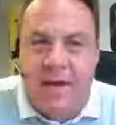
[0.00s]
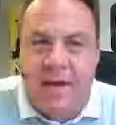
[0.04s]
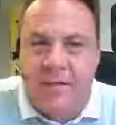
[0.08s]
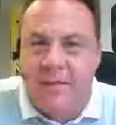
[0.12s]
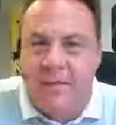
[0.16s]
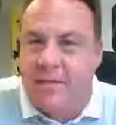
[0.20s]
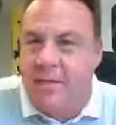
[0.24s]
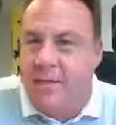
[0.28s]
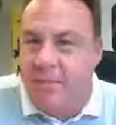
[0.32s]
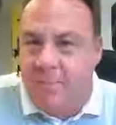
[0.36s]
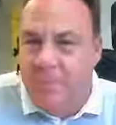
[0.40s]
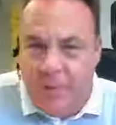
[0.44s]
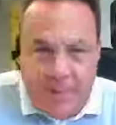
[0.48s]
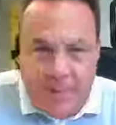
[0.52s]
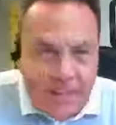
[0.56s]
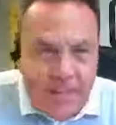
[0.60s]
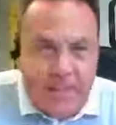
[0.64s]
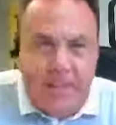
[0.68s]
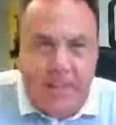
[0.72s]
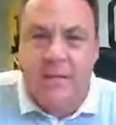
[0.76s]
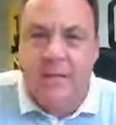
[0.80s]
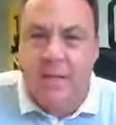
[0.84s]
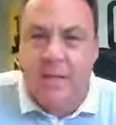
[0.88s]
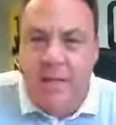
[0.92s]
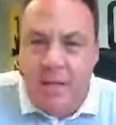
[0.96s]
Fleet Financing,
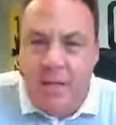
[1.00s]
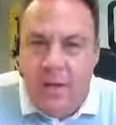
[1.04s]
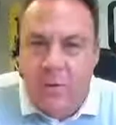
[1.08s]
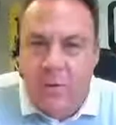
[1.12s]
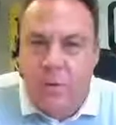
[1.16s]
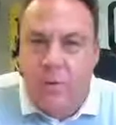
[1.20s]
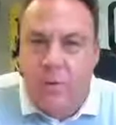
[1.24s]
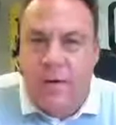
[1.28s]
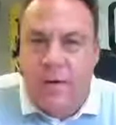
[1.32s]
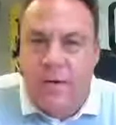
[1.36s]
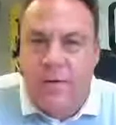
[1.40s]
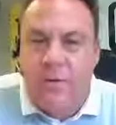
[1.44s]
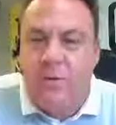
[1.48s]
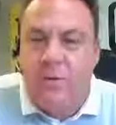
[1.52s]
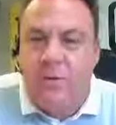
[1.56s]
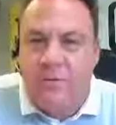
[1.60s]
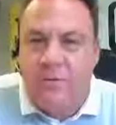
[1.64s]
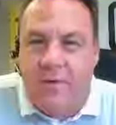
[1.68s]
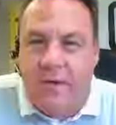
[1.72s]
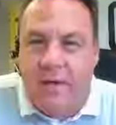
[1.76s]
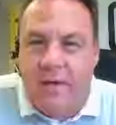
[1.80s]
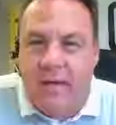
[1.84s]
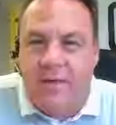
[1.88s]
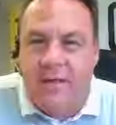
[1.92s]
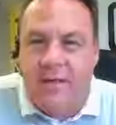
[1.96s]
because we
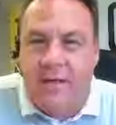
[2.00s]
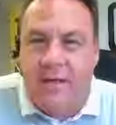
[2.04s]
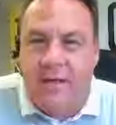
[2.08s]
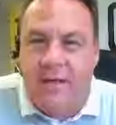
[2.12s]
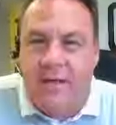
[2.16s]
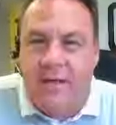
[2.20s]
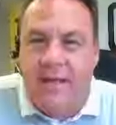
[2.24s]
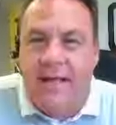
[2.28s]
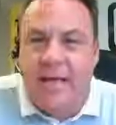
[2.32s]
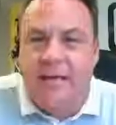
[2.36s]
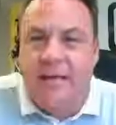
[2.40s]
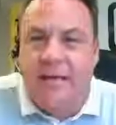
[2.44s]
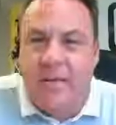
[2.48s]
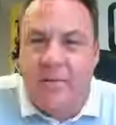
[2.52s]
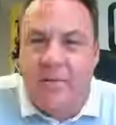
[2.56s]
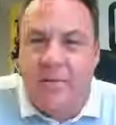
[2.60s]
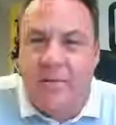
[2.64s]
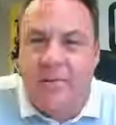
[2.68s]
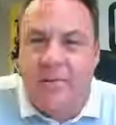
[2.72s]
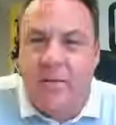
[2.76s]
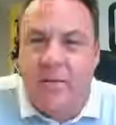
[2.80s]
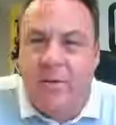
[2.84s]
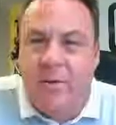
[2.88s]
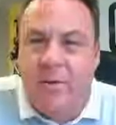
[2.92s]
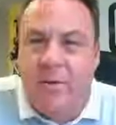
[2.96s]
do the financing of that
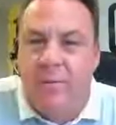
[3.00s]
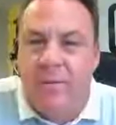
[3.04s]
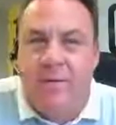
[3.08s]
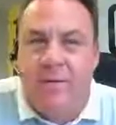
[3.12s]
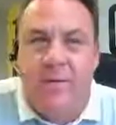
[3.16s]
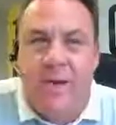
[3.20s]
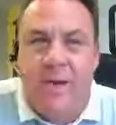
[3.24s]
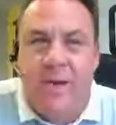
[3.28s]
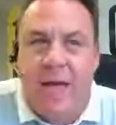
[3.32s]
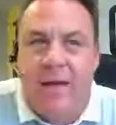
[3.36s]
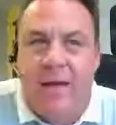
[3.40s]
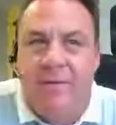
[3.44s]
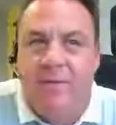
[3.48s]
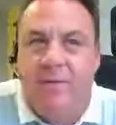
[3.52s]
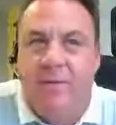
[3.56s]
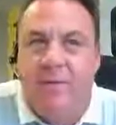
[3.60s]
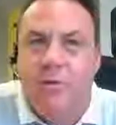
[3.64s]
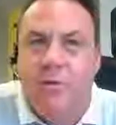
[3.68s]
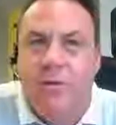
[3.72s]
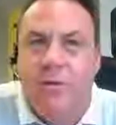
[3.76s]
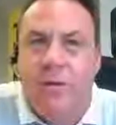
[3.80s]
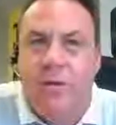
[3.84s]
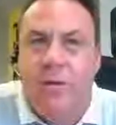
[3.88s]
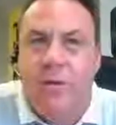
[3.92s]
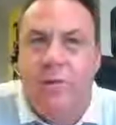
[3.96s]
type of equipment, and we have
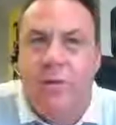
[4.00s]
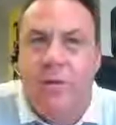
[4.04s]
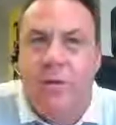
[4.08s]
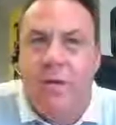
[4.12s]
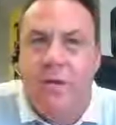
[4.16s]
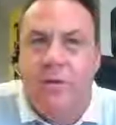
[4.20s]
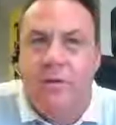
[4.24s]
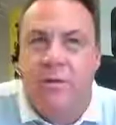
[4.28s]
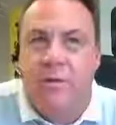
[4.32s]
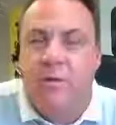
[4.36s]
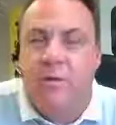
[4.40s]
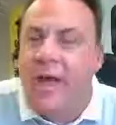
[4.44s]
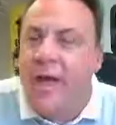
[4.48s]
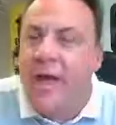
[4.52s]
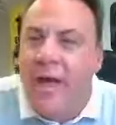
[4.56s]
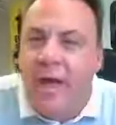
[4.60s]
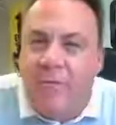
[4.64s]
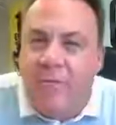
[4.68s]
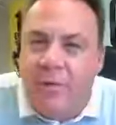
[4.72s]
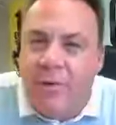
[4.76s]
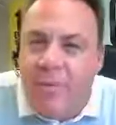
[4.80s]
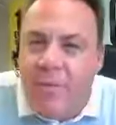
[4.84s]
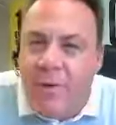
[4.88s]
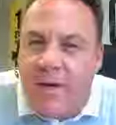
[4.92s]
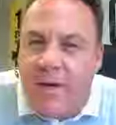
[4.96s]
for 21 years. So
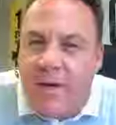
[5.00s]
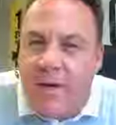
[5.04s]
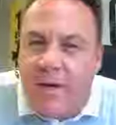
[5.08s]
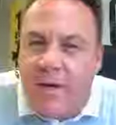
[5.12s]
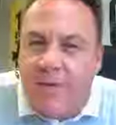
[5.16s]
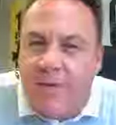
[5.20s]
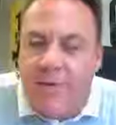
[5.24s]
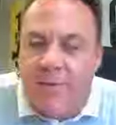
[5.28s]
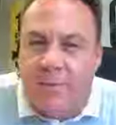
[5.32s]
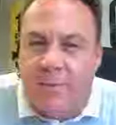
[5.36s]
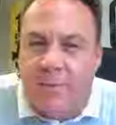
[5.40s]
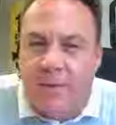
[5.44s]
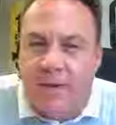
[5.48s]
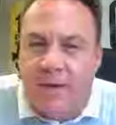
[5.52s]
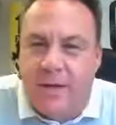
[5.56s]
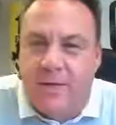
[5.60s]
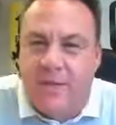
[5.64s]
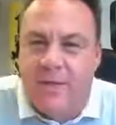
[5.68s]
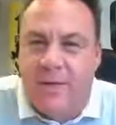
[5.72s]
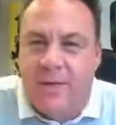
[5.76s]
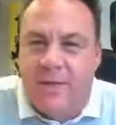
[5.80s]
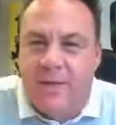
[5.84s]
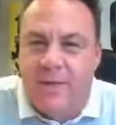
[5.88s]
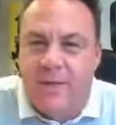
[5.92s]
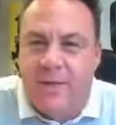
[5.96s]
everybody knows
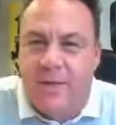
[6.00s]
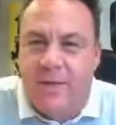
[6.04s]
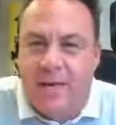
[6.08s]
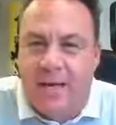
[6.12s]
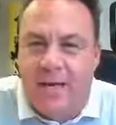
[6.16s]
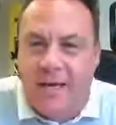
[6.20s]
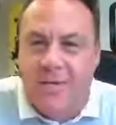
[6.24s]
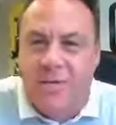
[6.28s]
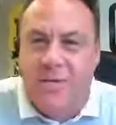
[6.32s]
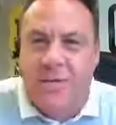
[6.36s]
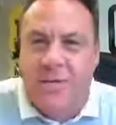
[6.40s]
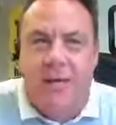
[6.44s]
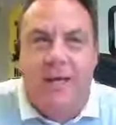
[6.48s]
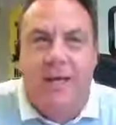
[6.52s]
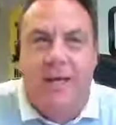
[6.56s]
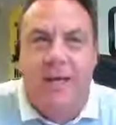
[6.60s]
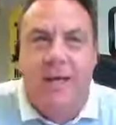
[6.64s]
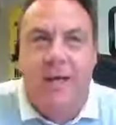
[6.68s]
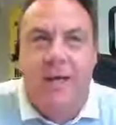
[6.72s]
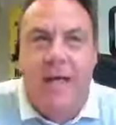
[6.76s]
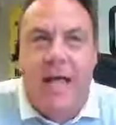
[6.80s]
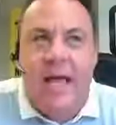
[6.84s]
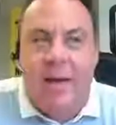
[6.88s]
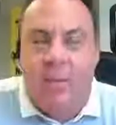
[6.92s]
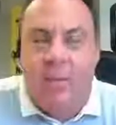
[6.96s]
somebody in transportation,
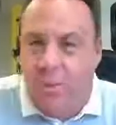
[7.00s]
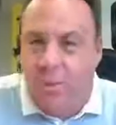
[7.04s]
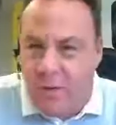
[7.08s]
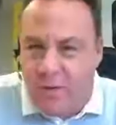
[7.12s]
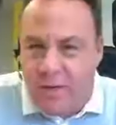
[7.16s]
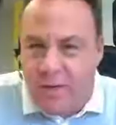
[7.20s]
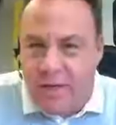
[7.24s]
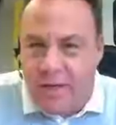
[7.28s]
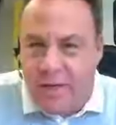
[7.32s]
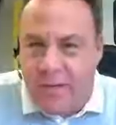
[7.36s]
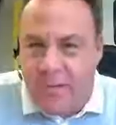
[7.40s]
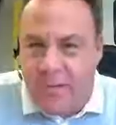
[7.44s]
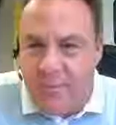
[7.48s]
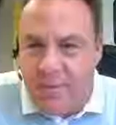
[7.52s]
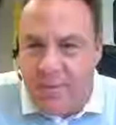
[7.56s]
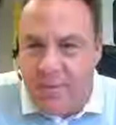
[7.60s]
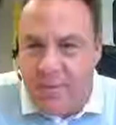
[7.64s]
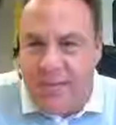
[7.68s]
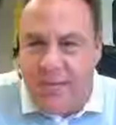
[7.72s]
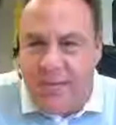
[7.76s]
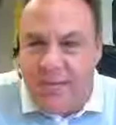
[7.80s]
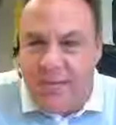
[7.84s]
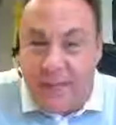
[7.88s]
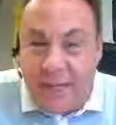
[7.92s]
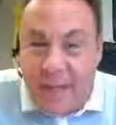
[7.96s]
and we're the
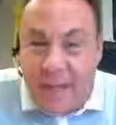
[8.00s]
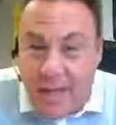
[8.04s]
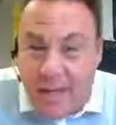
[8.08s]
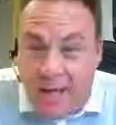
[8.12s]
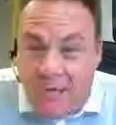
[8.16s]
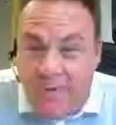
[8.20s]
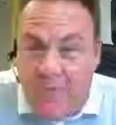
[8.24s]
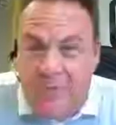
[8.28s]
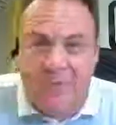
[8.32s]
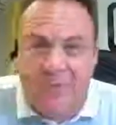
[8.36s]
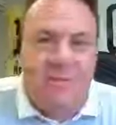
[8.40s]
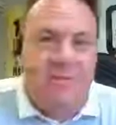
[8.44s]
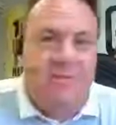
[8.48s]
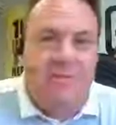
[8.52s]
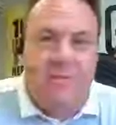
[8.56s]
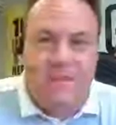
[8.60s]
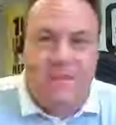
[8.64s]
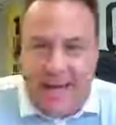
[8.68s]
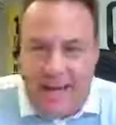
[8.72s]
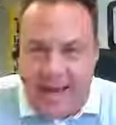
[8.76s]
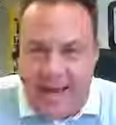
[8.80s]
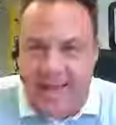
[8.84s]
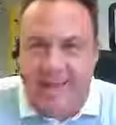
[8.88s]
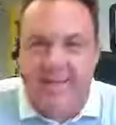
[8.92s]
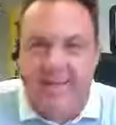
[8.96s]
company that loves to
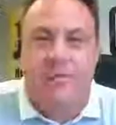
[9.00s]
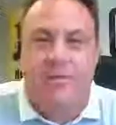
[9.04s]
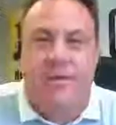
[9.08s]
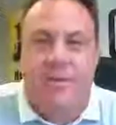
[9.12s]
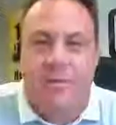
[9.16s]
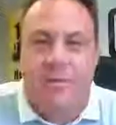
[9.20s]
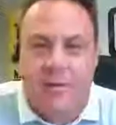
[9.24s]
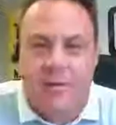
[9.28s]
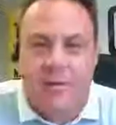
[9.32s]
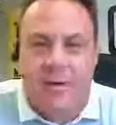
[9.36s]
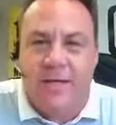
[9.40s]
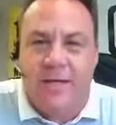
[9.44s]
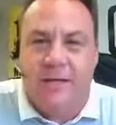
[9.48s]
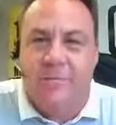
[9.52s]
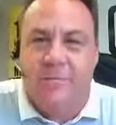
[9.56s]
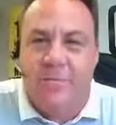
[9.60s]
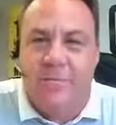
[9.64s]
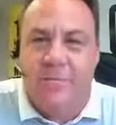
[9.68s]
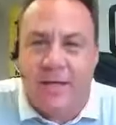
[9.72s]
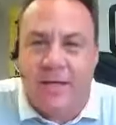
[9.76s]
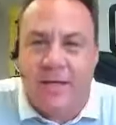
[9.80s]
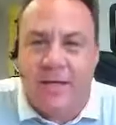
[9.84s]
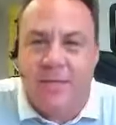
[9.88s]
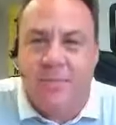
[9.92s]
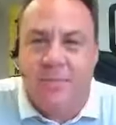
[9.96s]
finance those
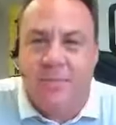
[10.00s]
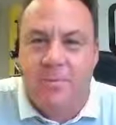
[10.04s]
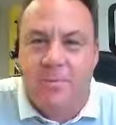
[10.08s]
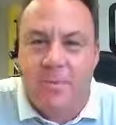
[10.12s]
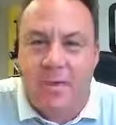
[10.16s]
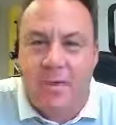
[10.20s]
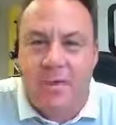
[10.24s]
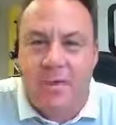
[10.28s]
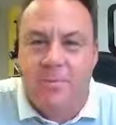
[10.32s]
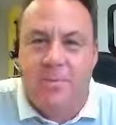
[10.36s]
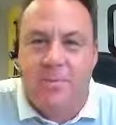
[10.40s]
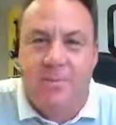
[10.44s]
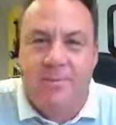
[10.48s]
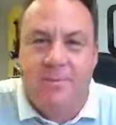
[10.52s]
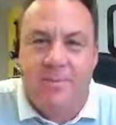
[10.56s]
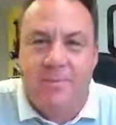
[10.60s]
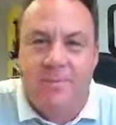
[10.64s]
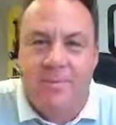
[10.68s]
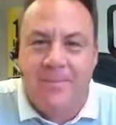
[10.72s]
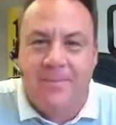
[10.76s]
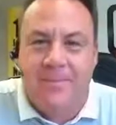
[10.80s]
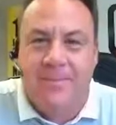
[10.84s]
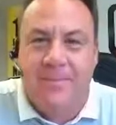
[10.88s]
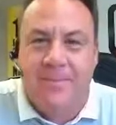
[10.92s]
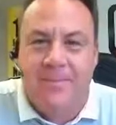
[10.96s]
transportation
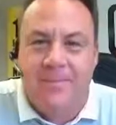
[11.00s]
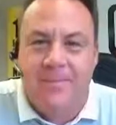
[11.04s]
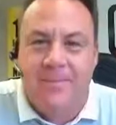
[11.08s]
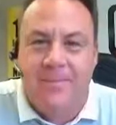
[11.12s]
people.